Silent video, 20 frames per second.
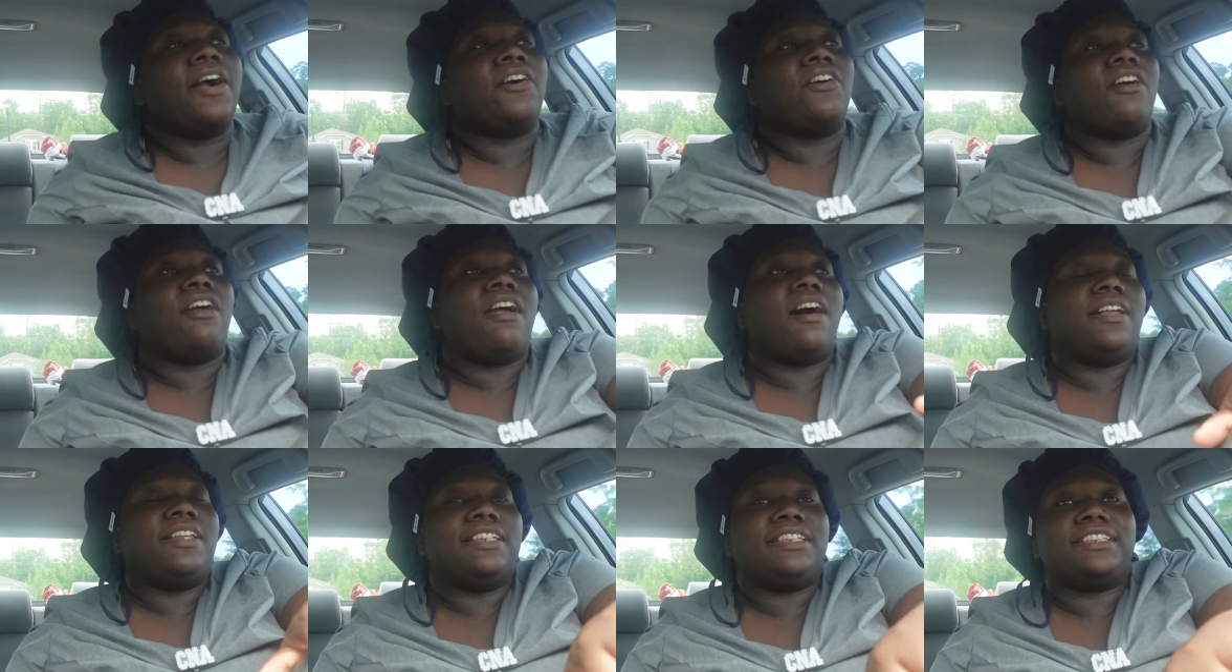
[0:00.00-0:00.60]

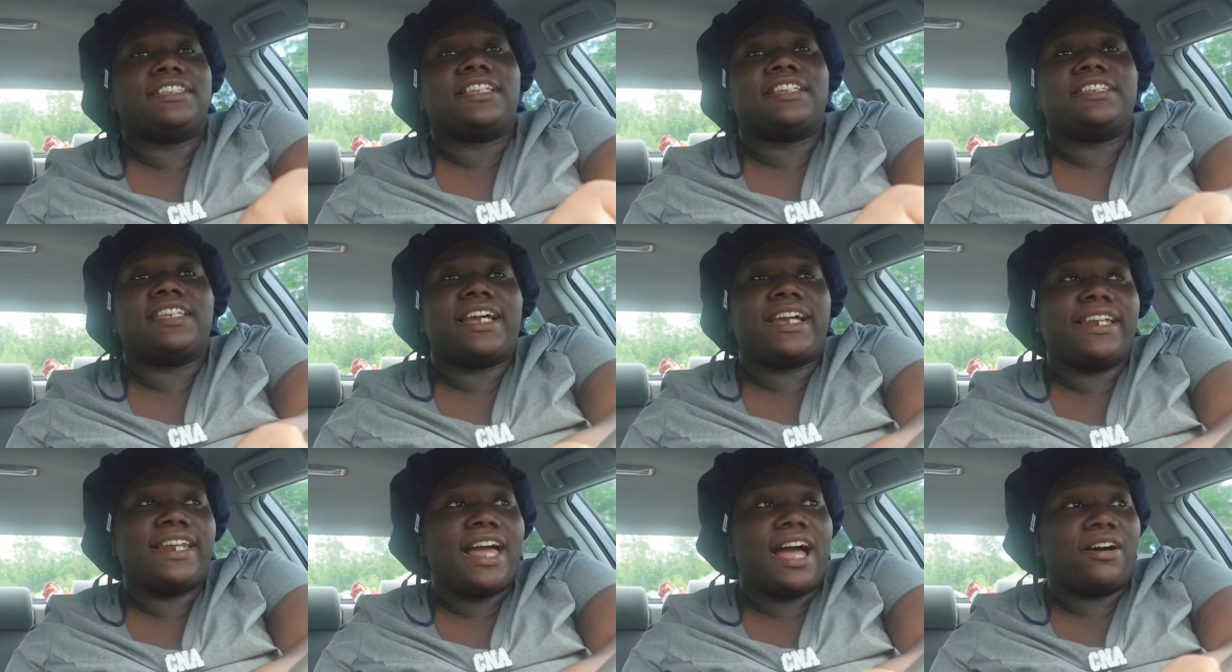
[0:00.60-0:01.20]
Girl, this is the
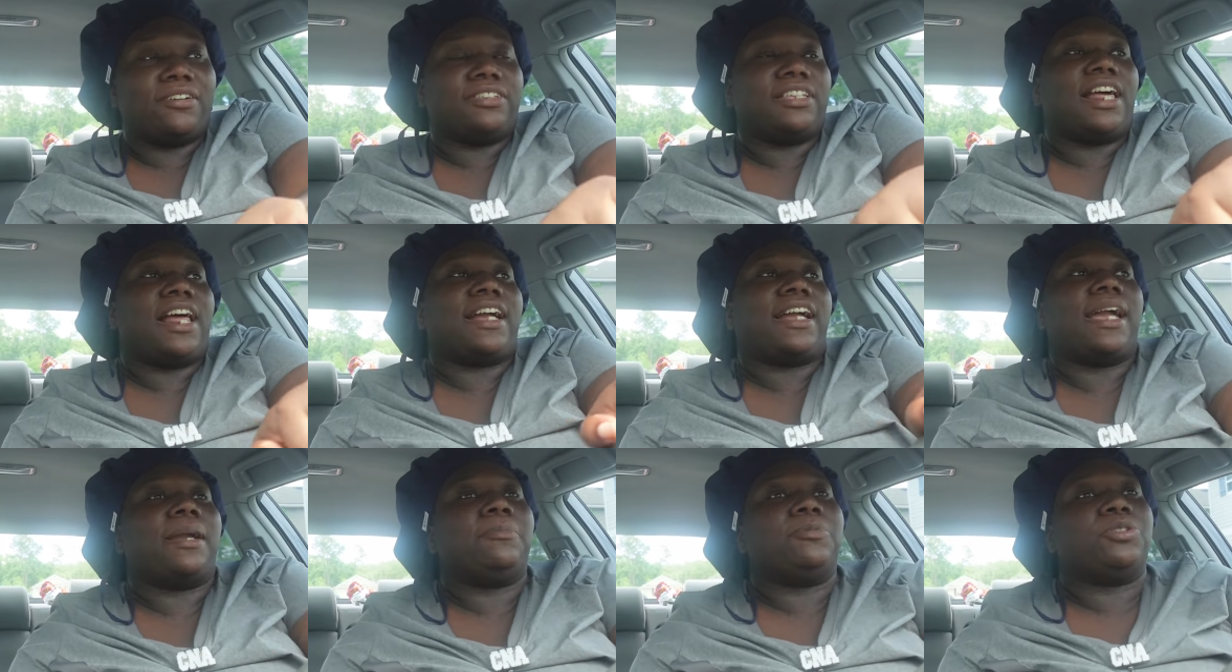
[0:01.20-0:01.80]
second house
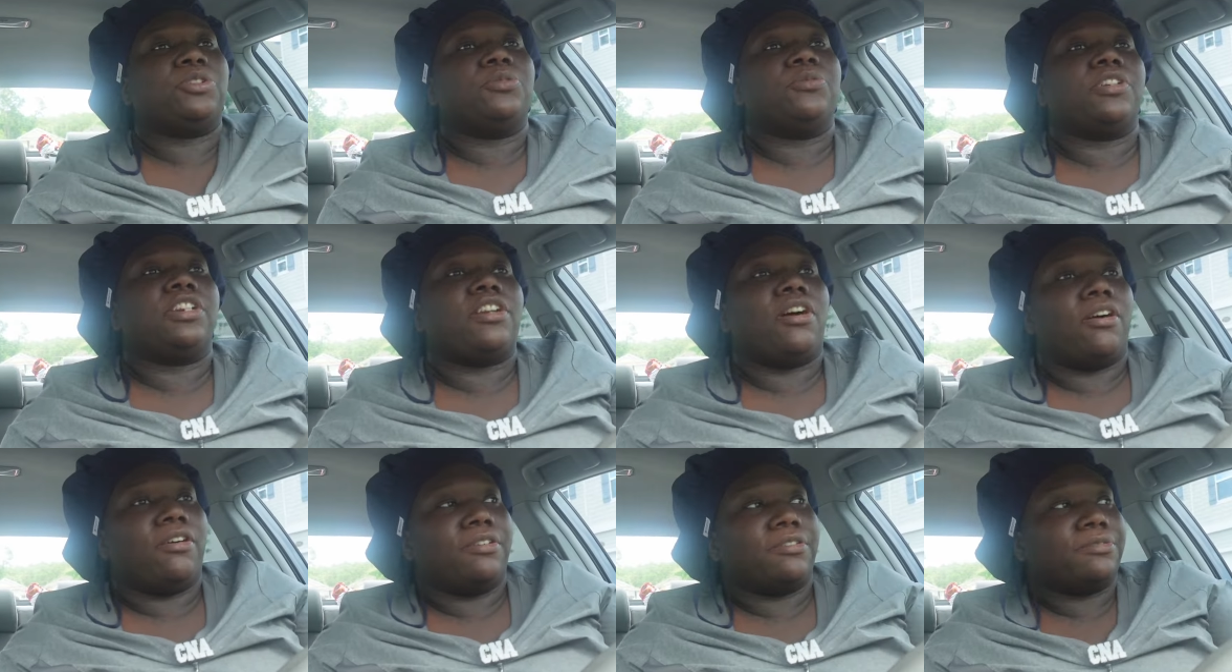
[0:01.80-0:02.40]
I came to with
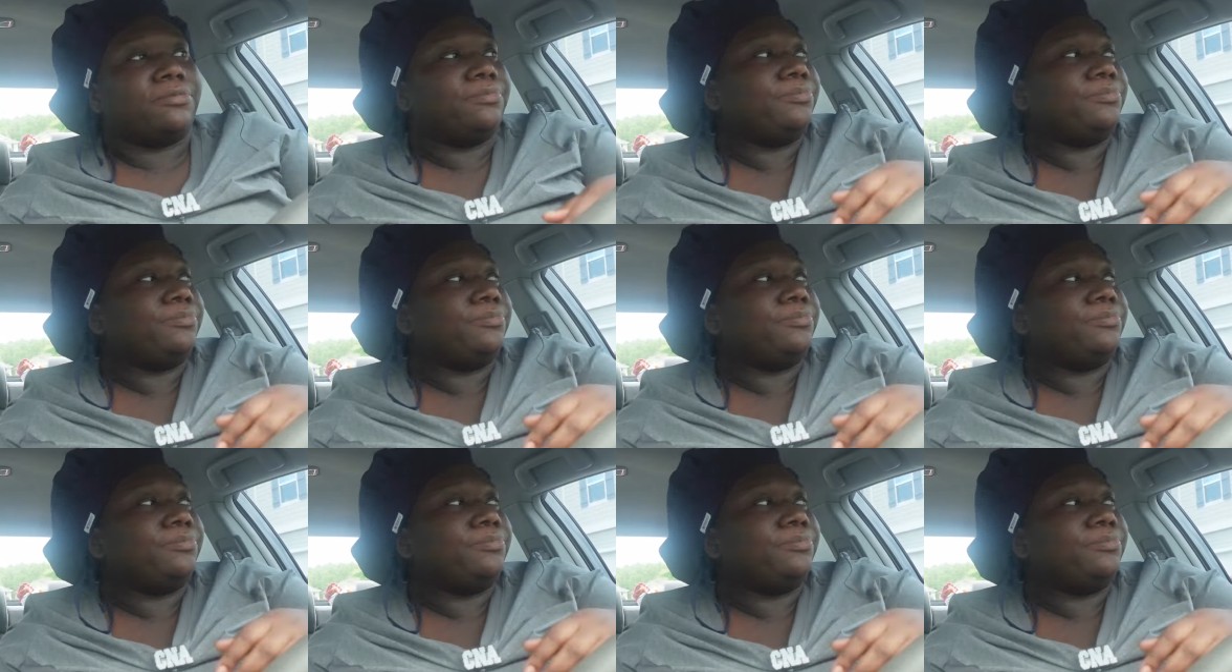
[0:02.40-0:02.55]
a dog.